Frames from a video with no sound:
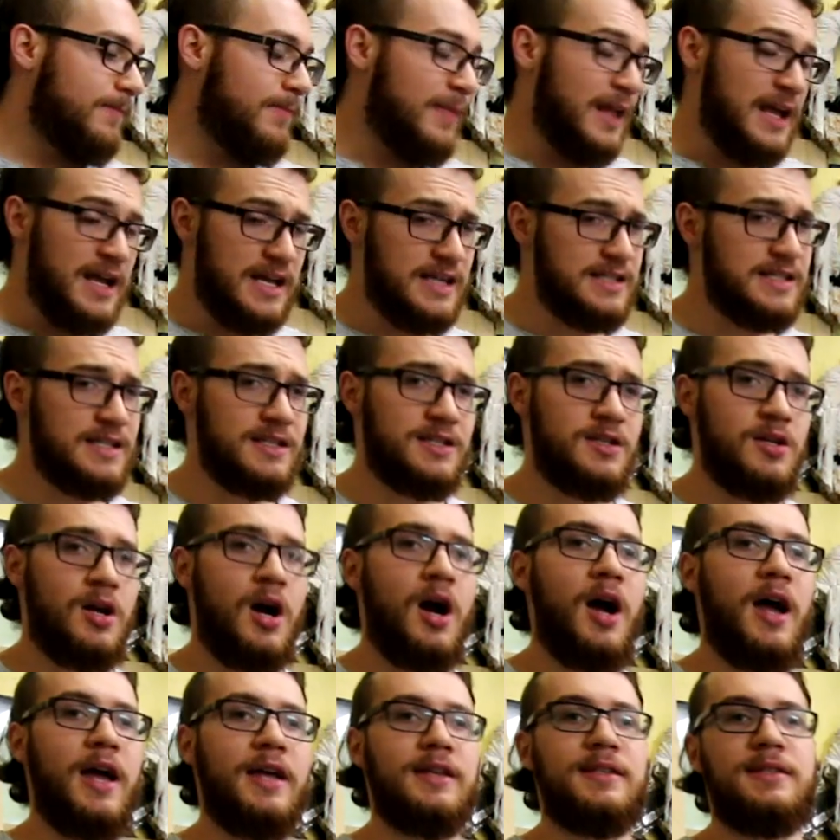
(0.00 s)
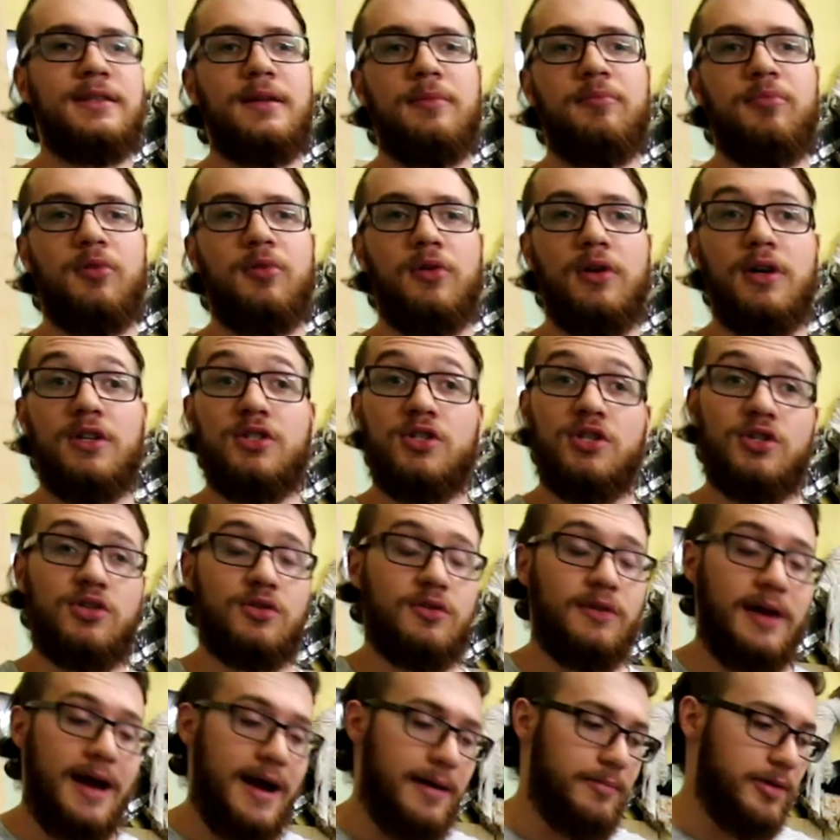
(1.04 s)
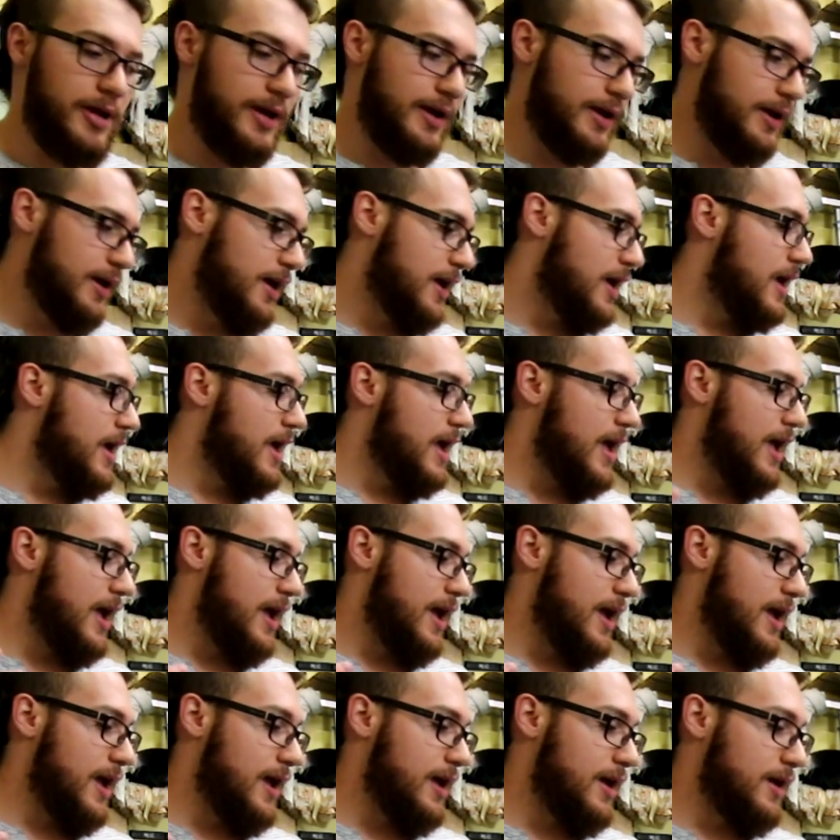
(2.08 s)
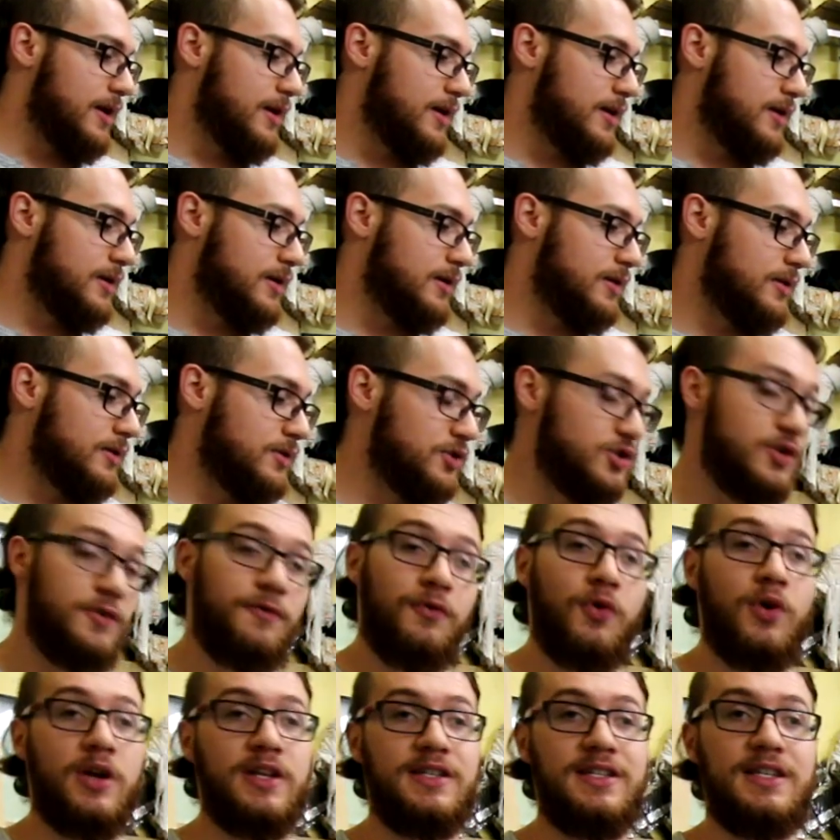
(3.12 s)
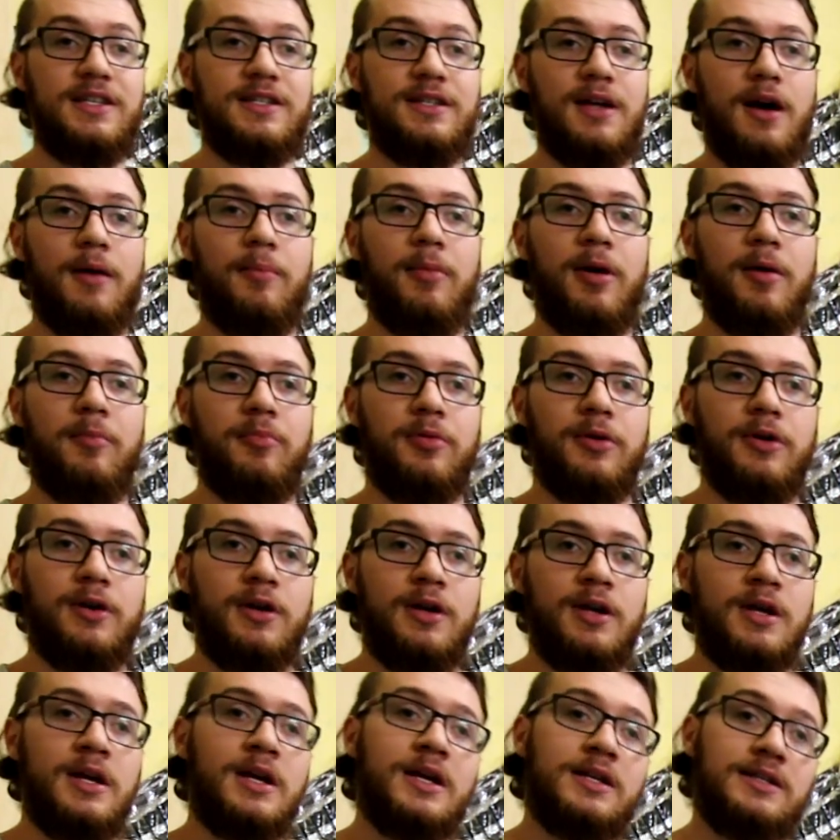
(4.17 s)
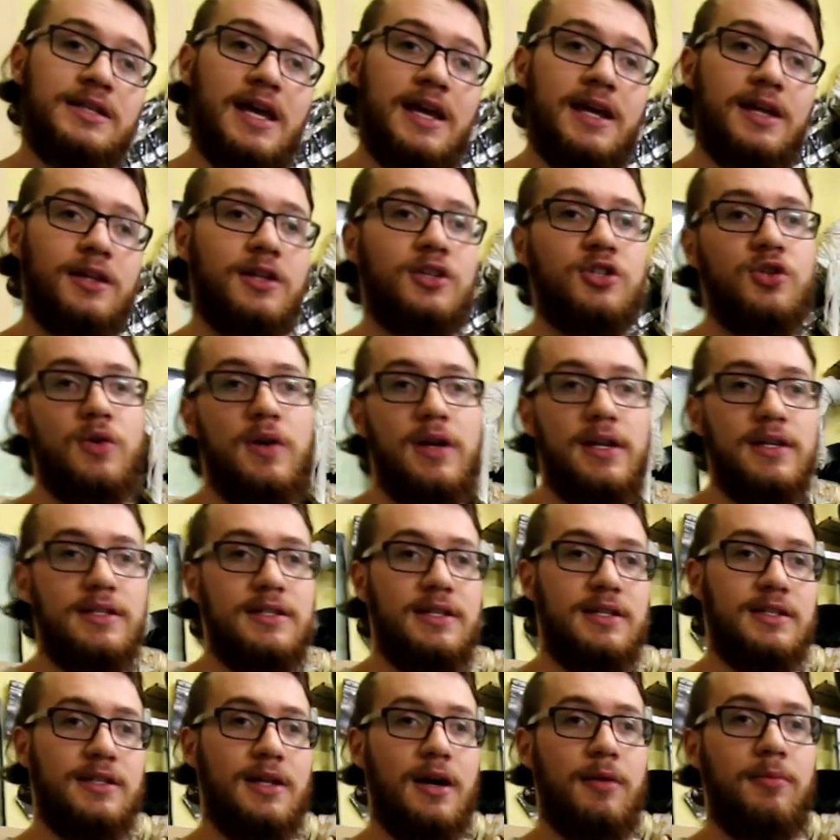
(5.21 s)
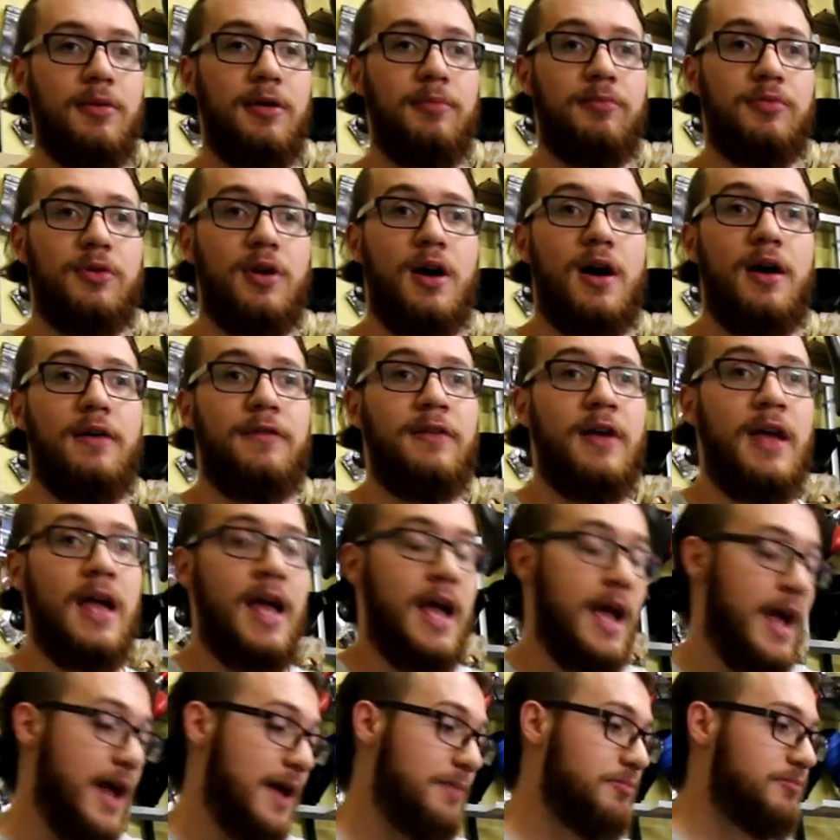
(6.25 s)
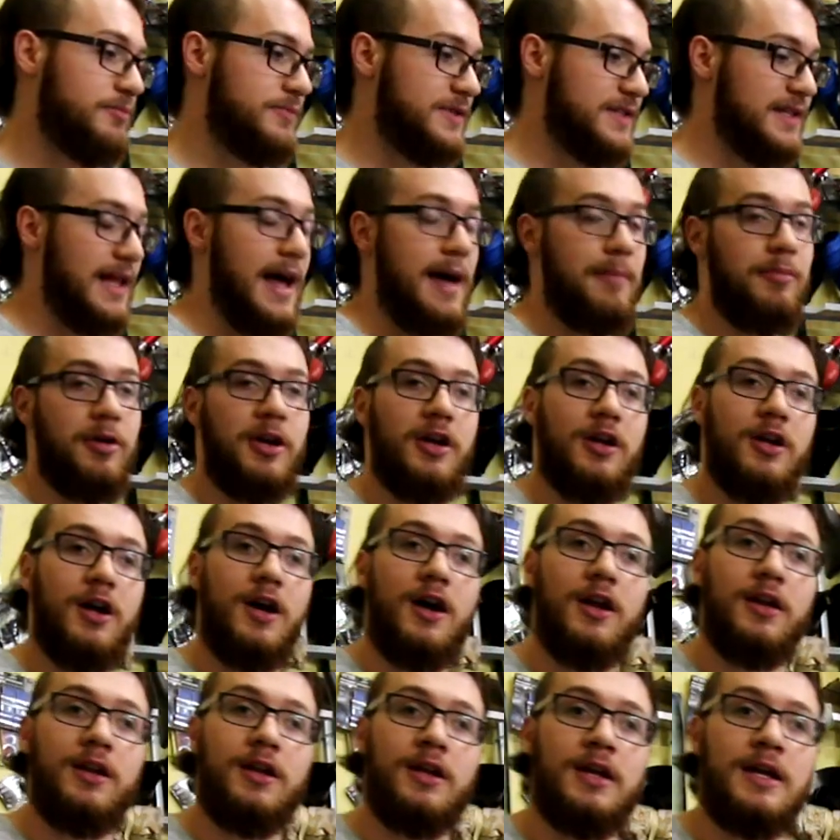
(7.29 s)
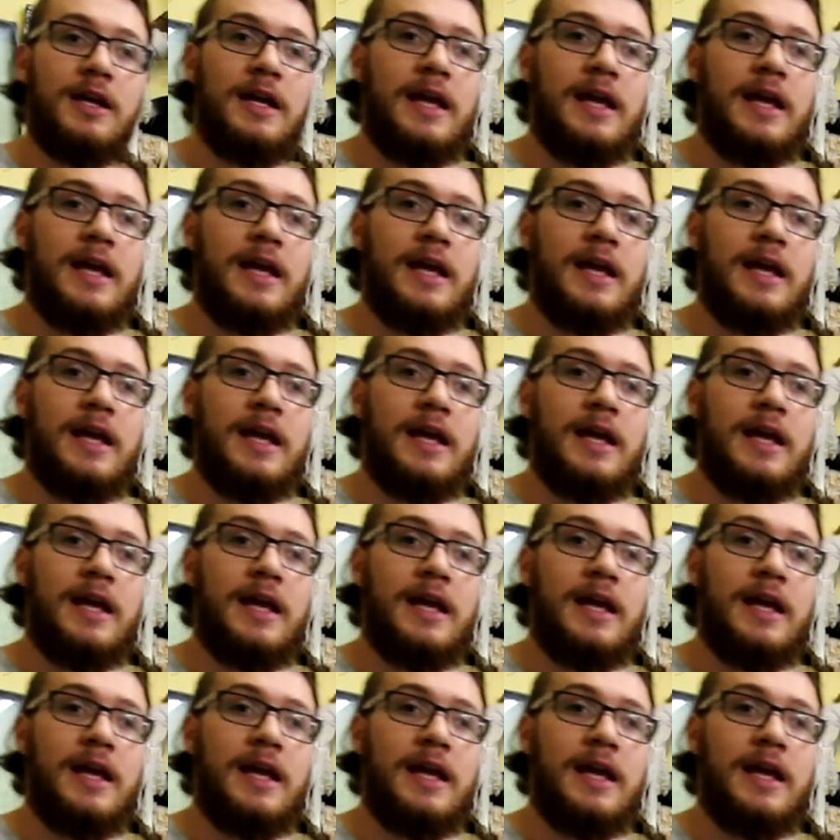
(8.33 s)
Because it's not as simple as just grabbing a 240Z style bumper, taking the 280Z style bumper off, and slapping it on.